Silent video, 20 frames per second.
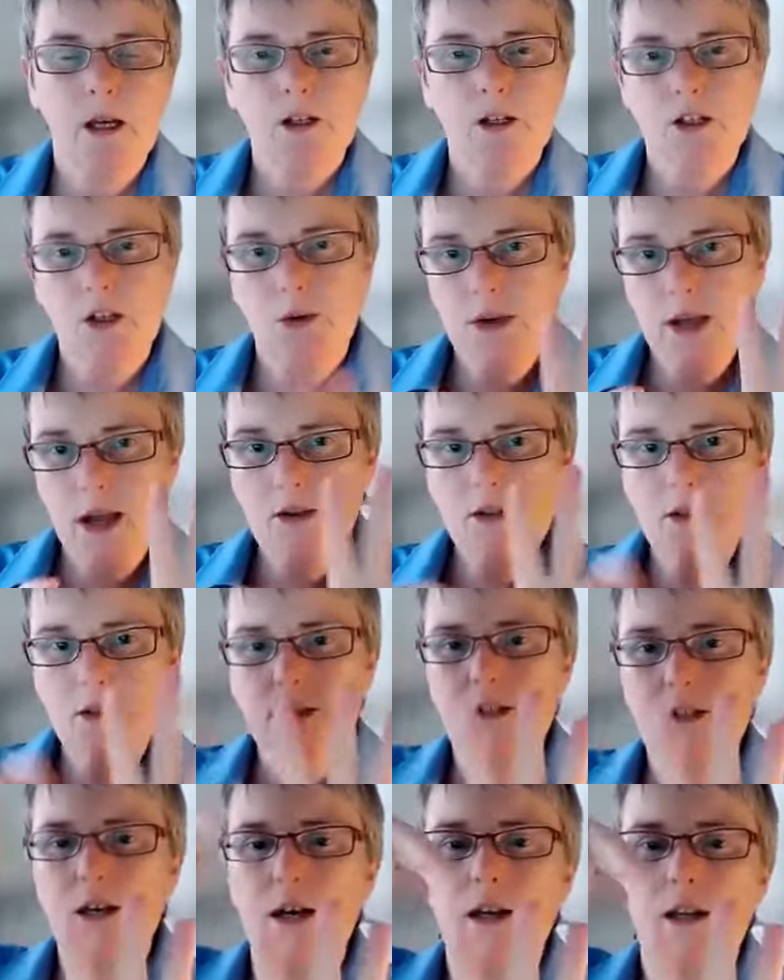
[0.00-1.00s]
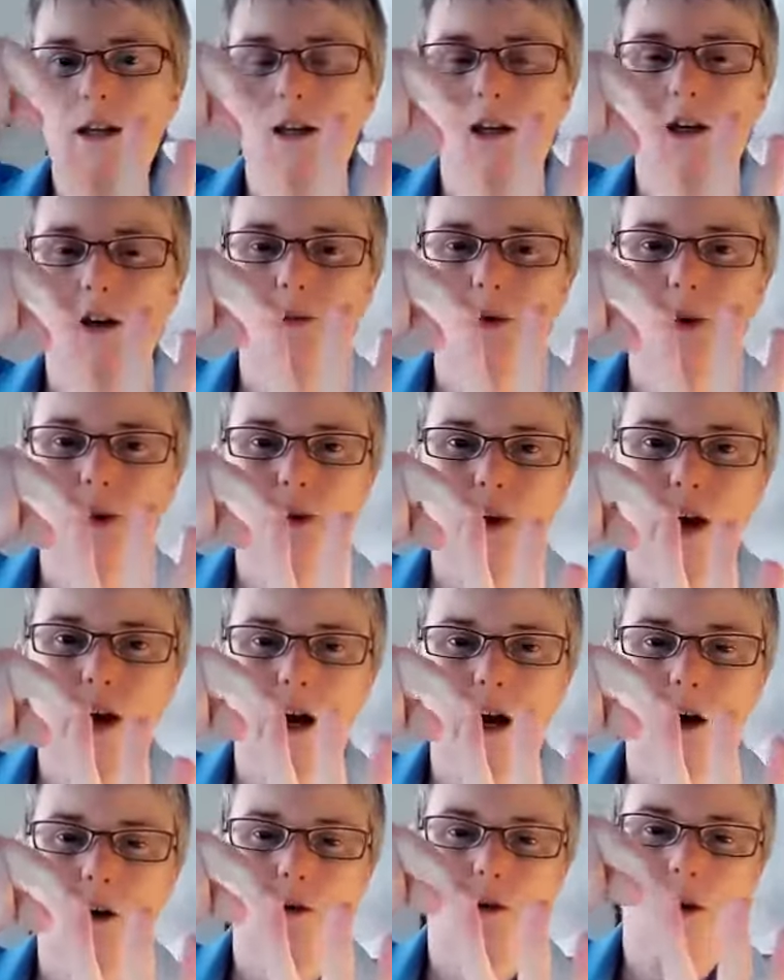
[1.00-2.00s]
So we're going to start here with
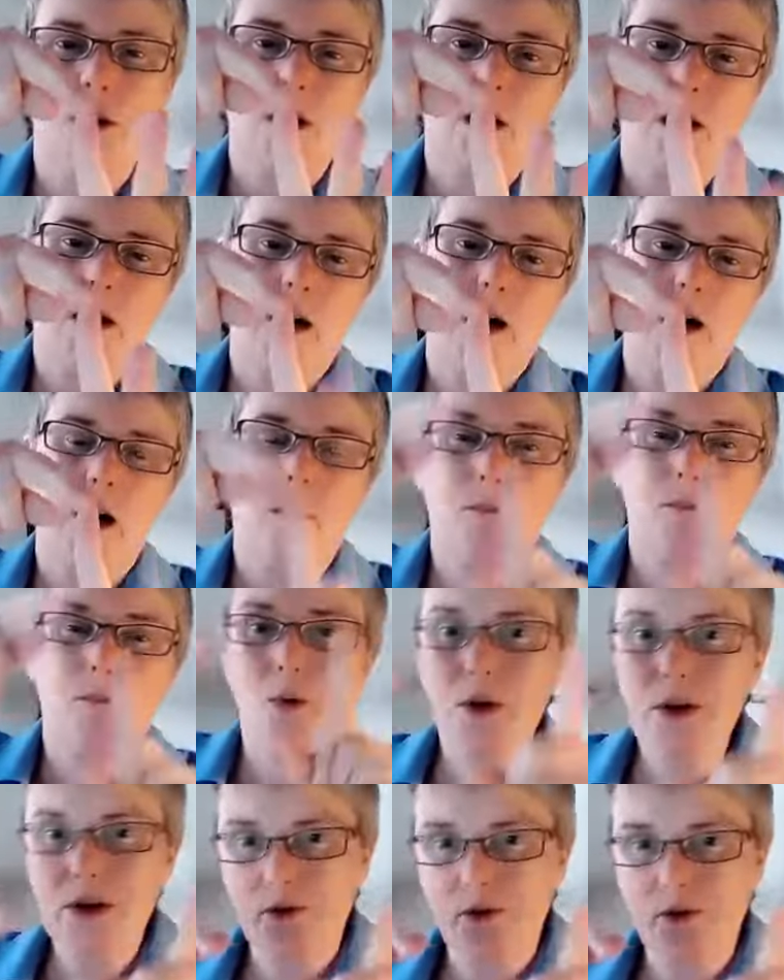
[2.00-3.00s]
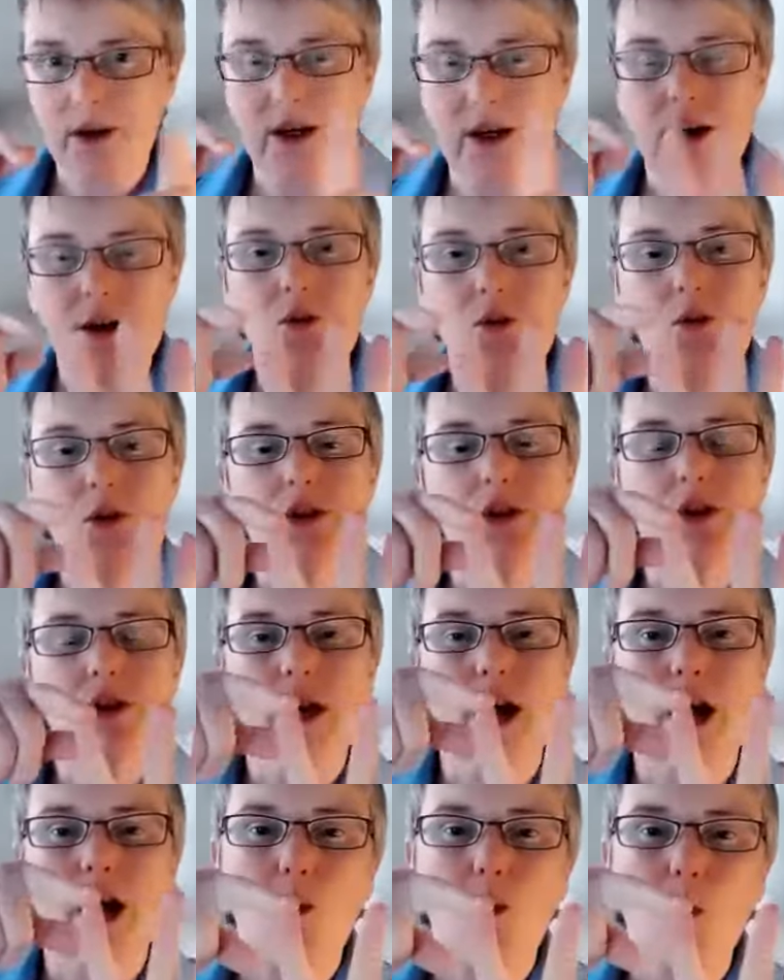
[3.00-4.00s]
our pointer finger, which
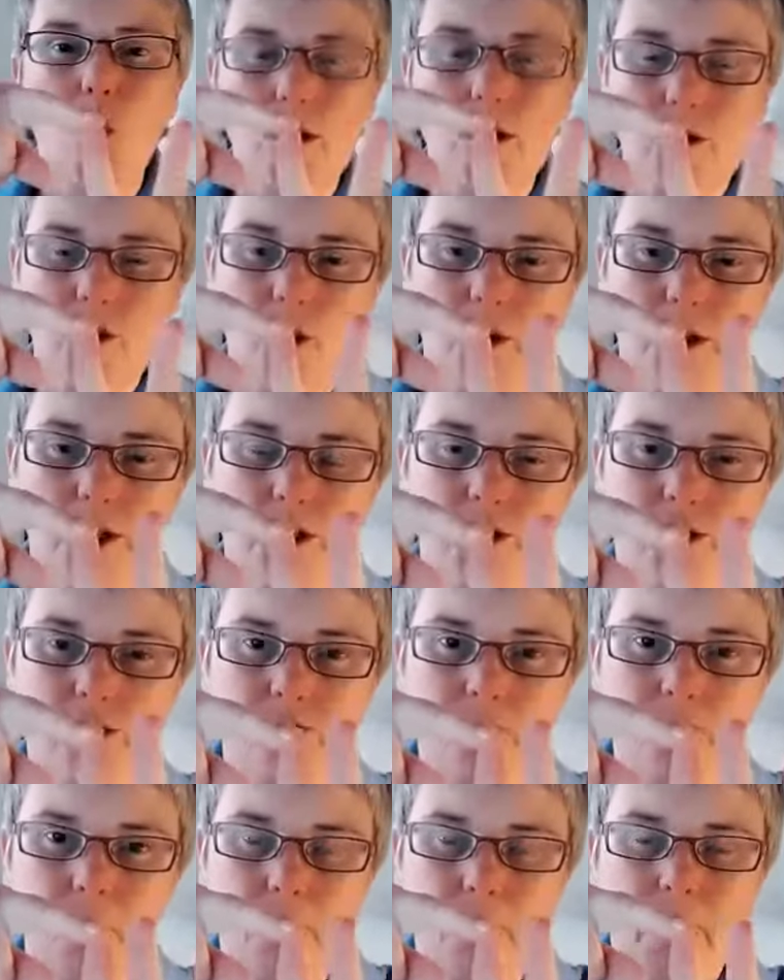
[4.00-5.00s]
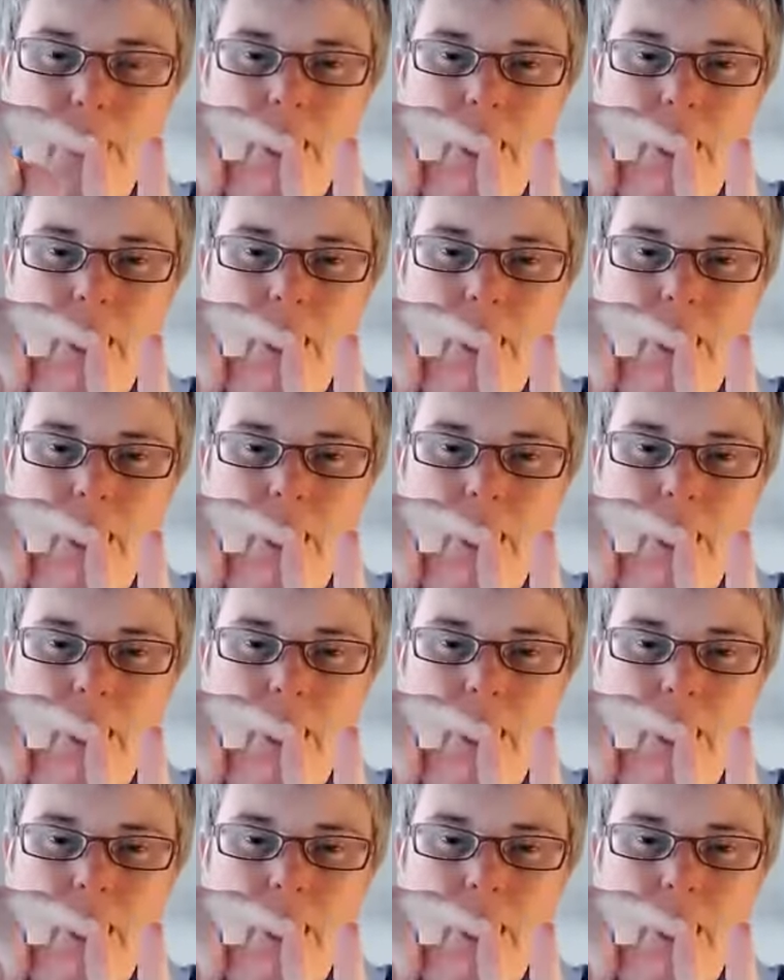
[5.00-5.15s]
is our what question.